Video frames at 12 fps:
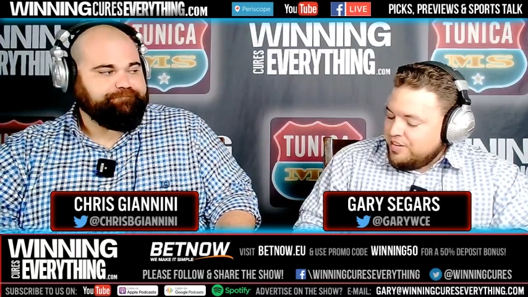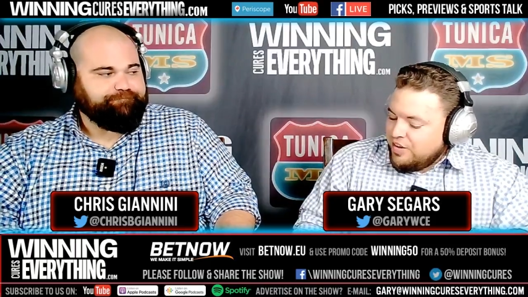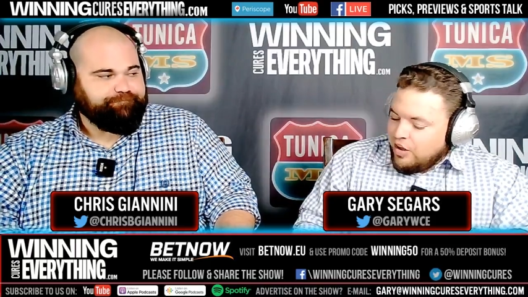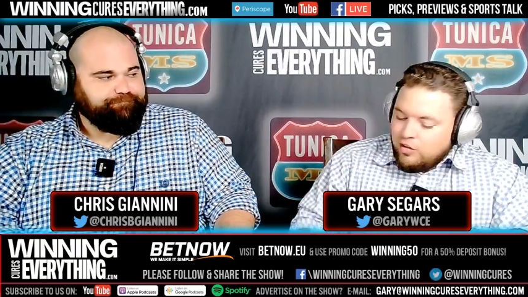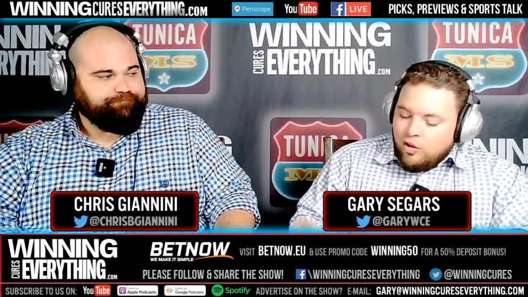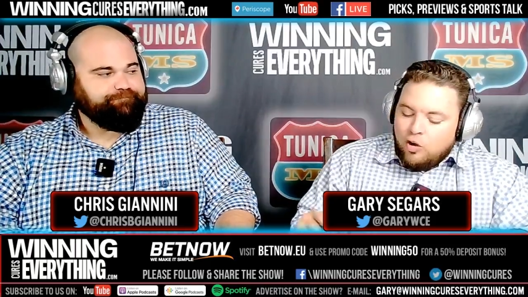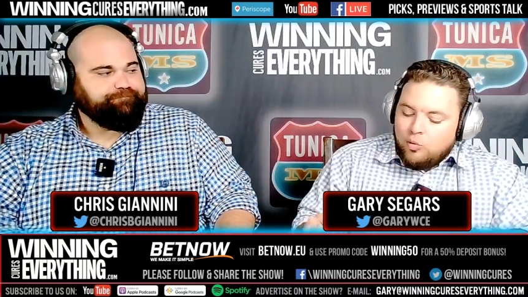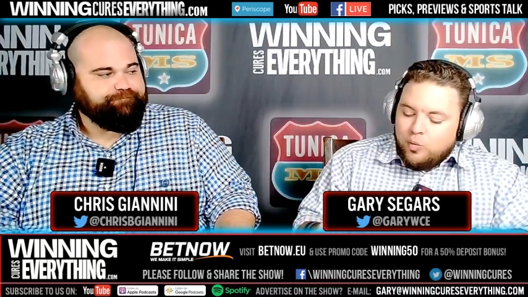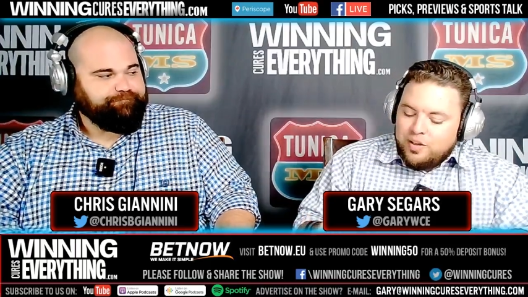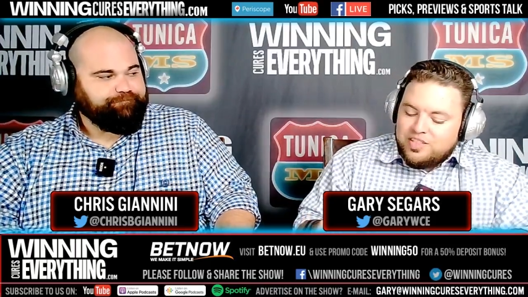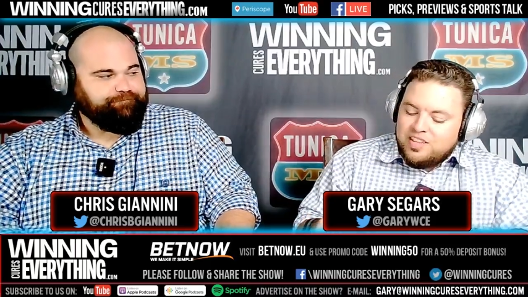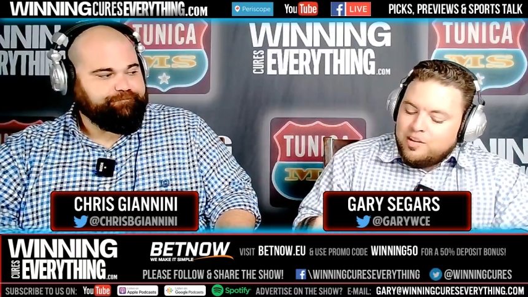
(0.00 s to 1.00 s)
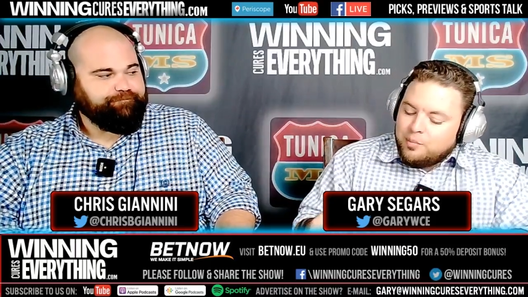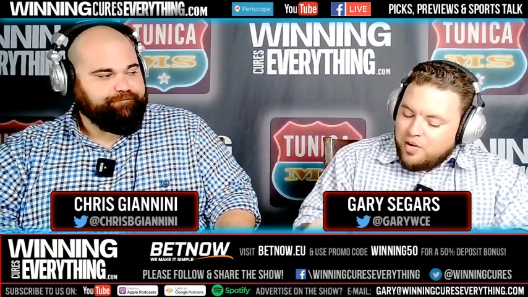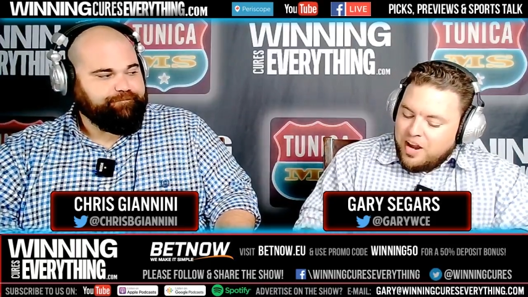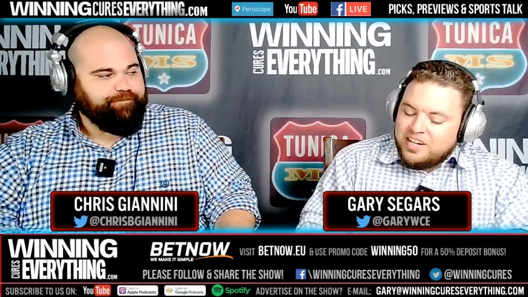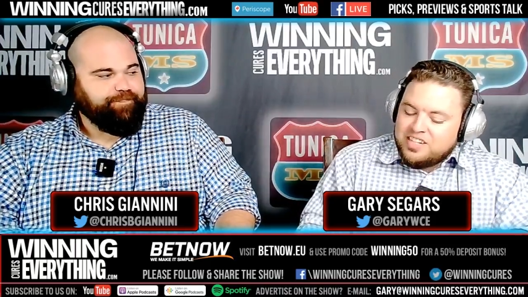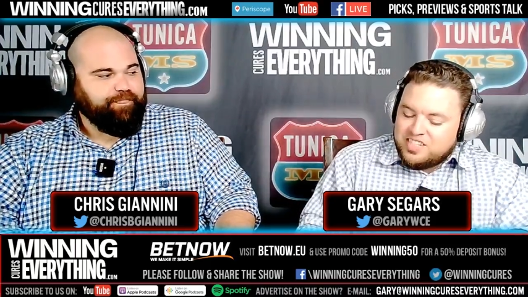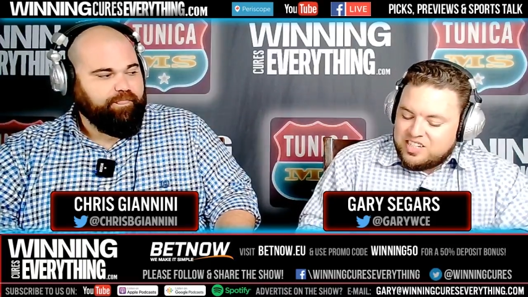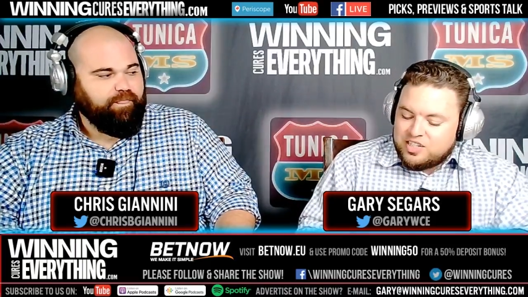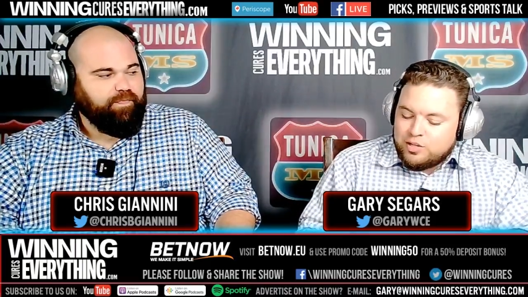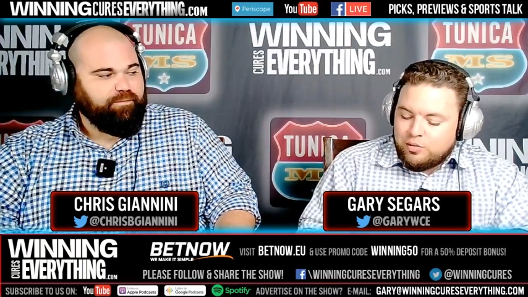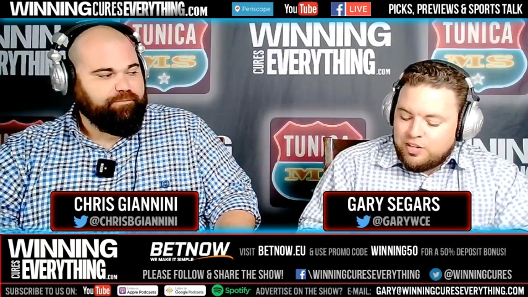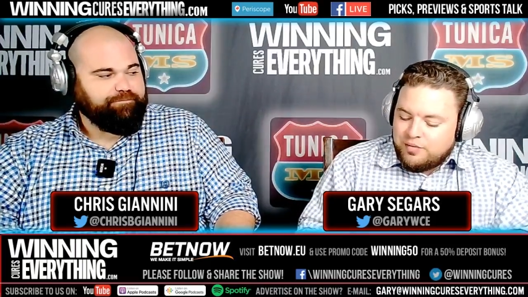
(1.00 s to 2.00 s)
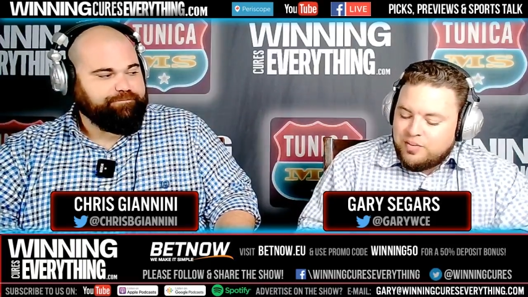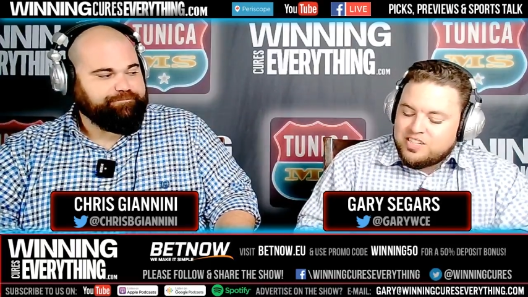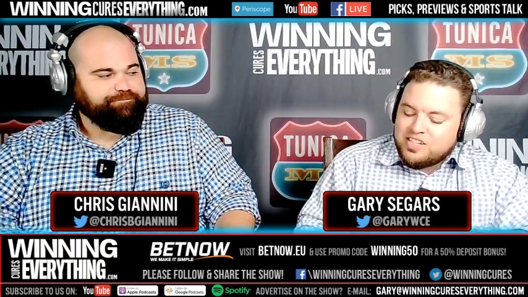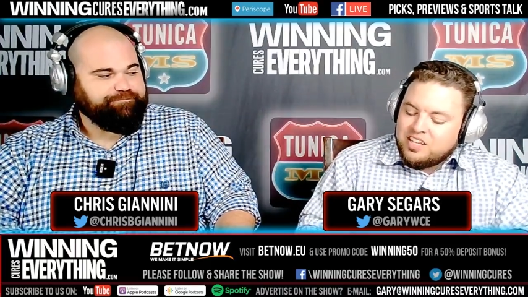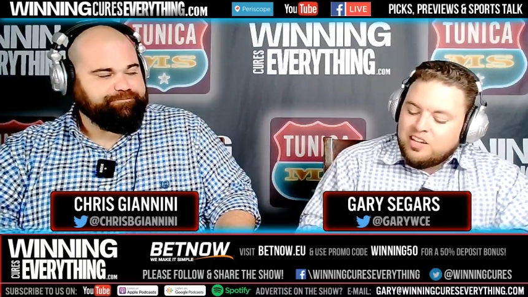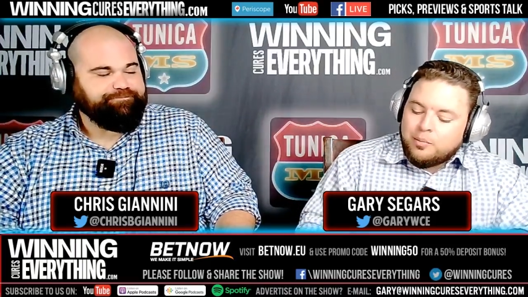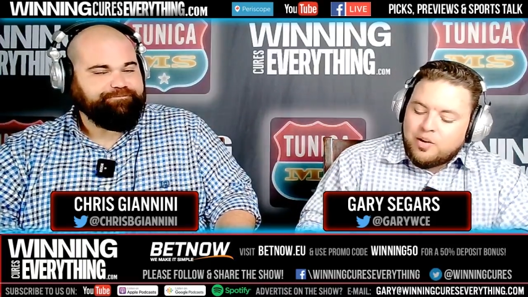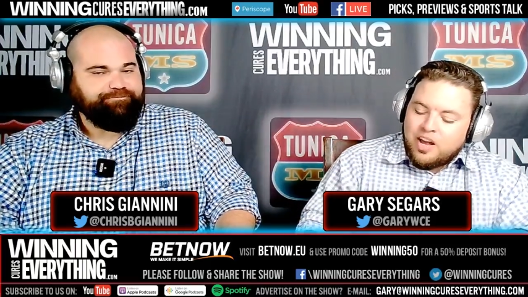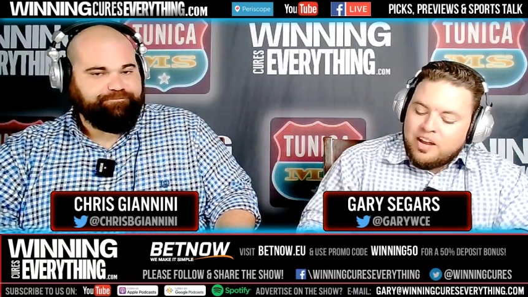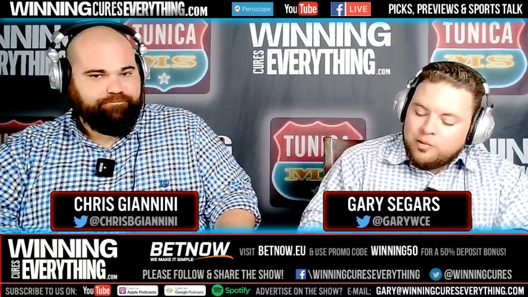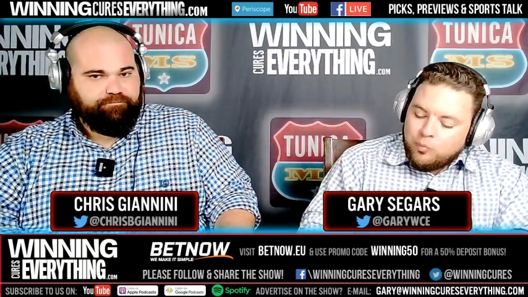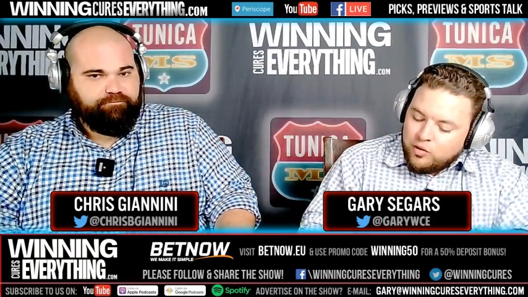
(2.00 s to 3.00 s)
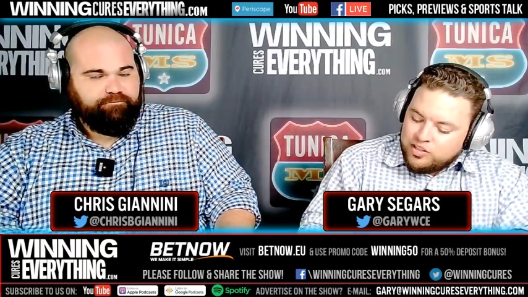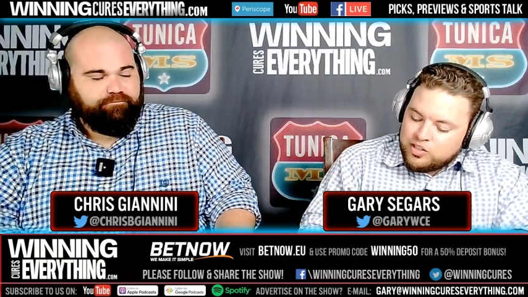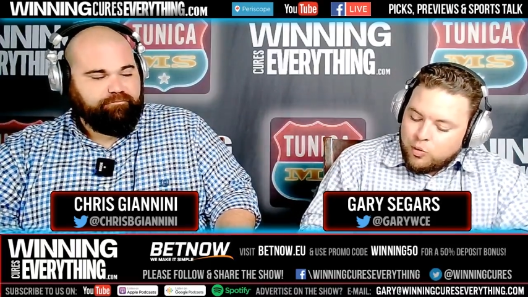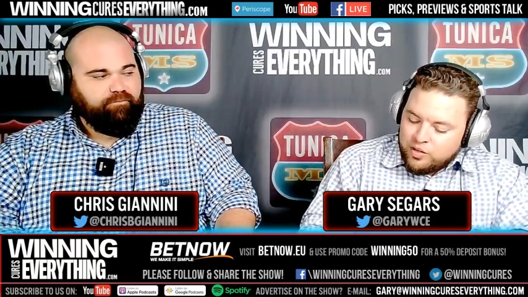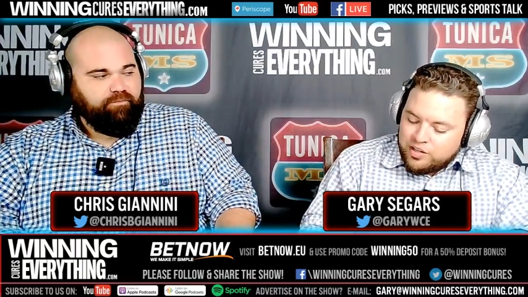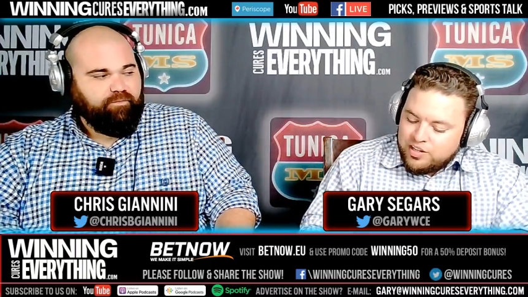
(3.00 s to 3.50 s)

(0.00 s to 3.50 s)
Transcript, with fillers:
Speaker 1: Along with the number 86 total defense and the number 91 scoring